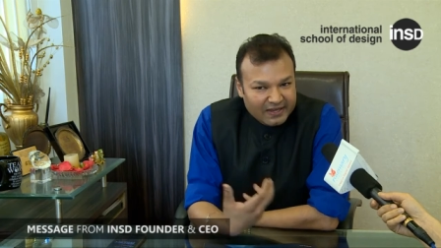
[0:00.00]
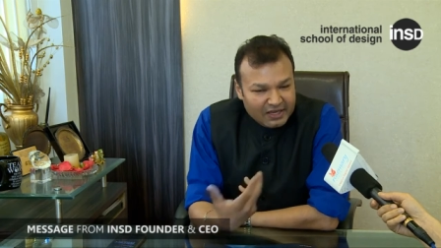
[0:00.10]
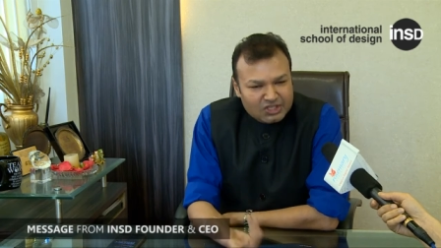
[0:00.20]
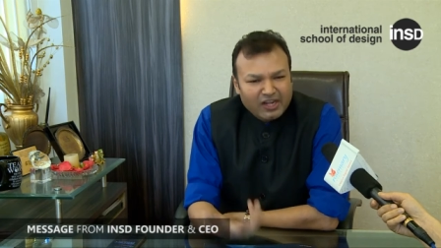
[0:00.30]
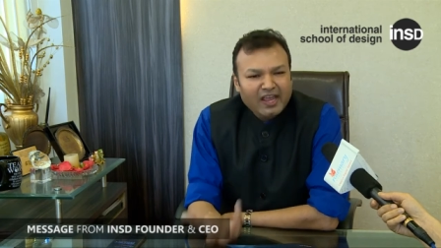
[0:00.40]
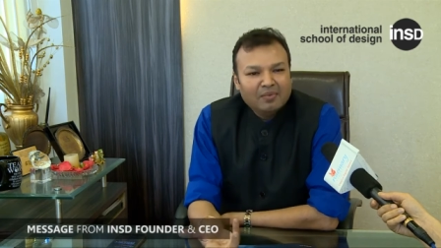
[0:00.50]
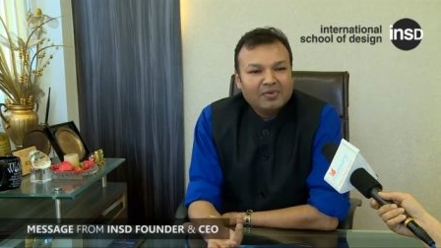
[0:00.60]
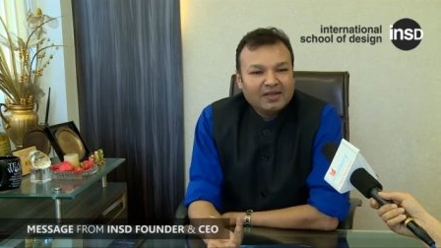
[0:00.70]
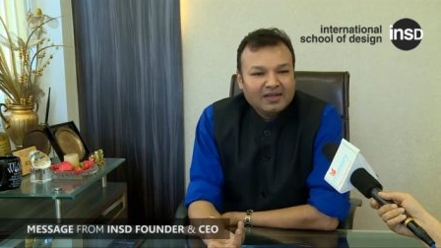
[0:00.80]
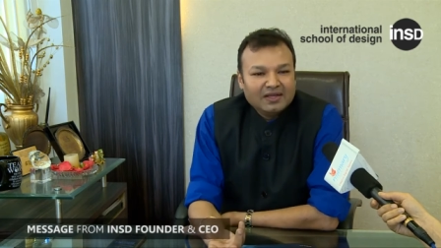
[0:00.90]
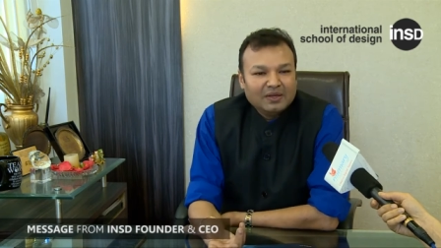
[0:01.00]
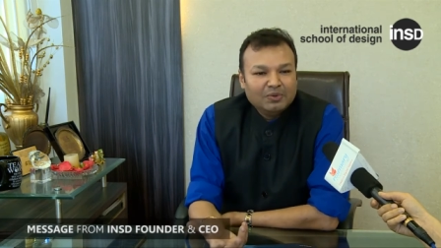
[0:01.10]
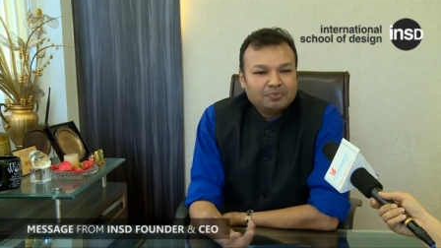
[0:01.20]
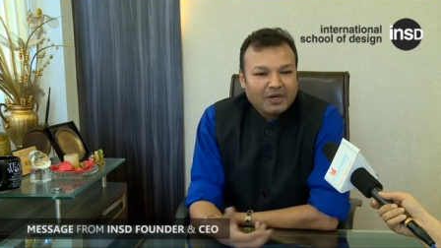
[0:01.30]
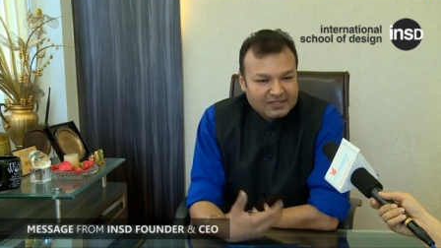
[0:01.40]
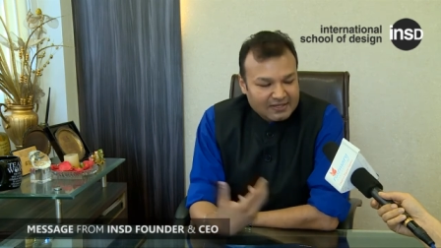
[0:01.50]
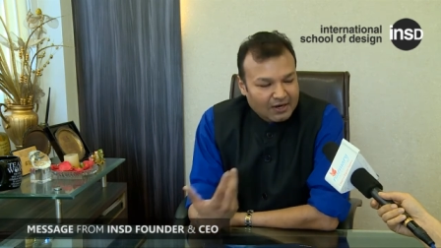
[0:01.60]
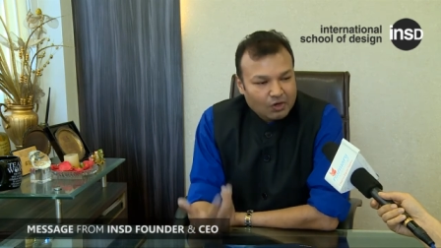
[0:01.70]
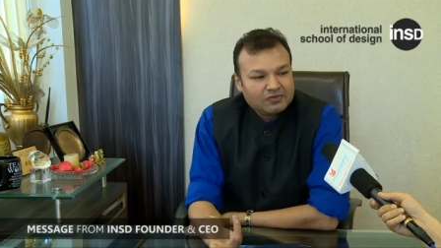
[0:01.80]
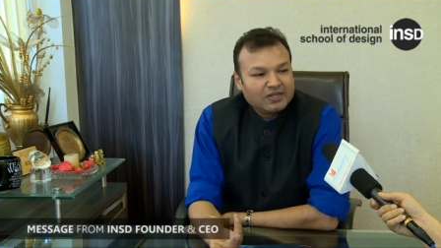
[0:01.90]
Each name which passes
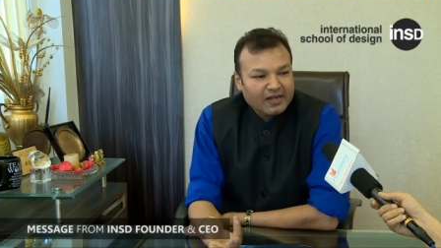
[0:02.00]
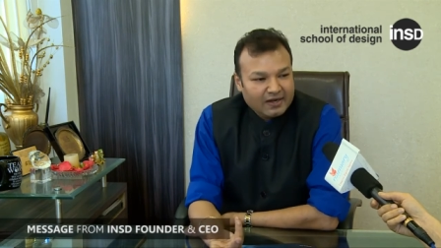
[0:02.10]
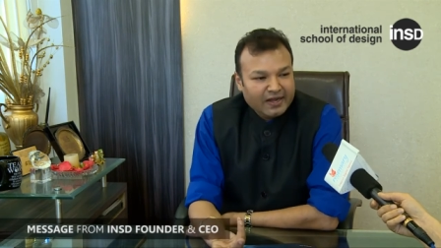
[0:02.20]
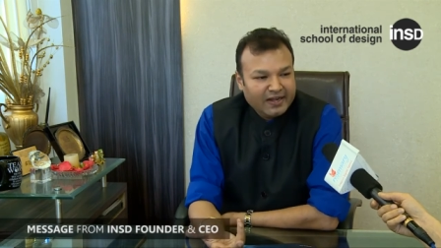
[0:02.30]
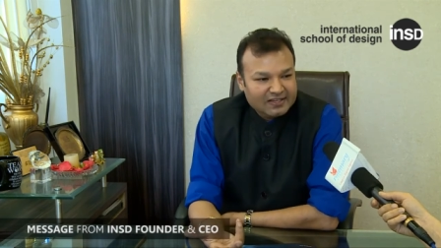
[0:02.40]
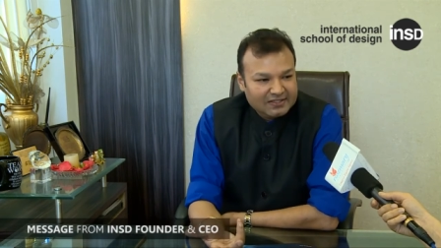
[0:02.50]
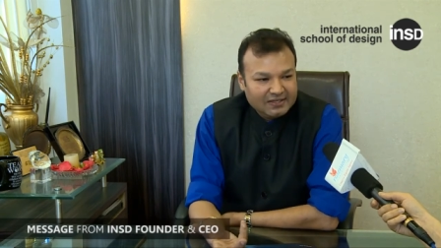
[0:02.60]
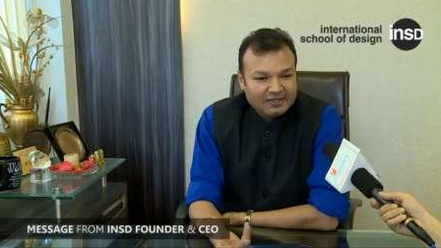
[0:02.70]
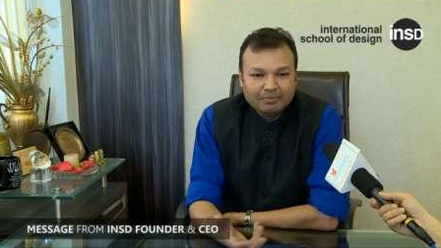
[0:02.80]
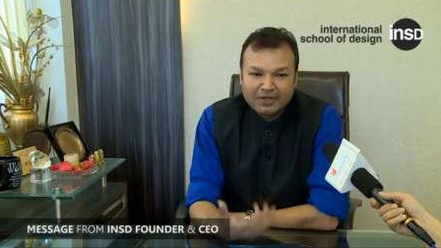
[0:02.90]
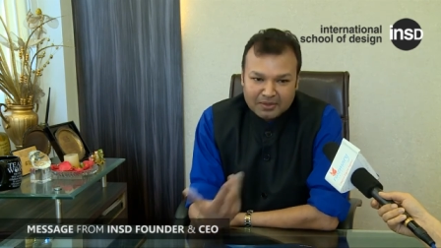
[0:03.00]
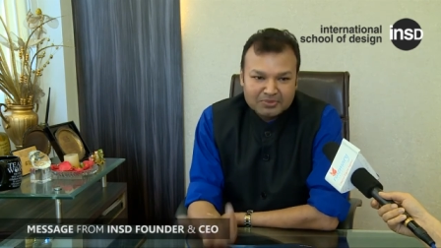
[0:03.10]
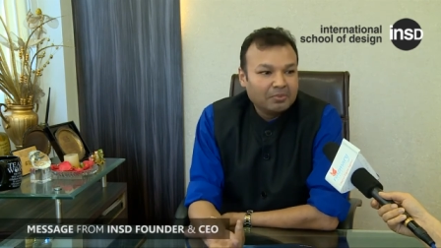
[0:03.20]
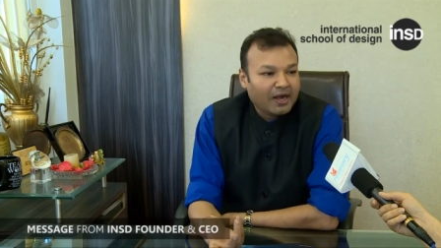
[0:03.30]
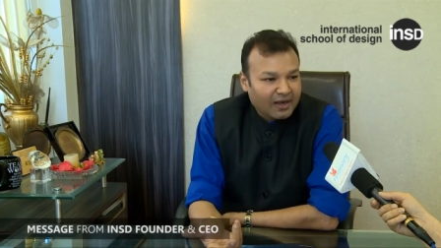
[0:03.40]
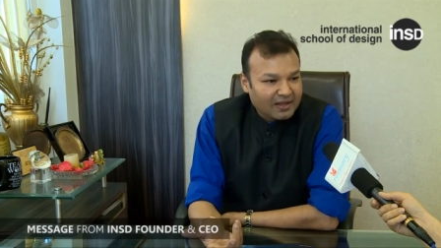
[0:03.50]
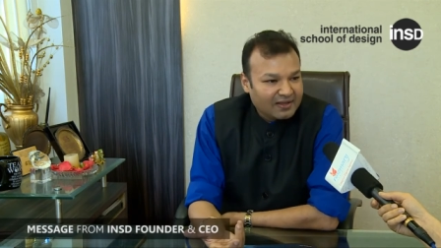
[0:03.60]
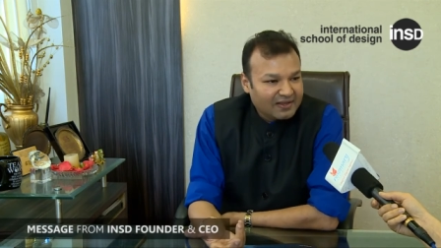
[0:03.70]
out of INSD becomes a brand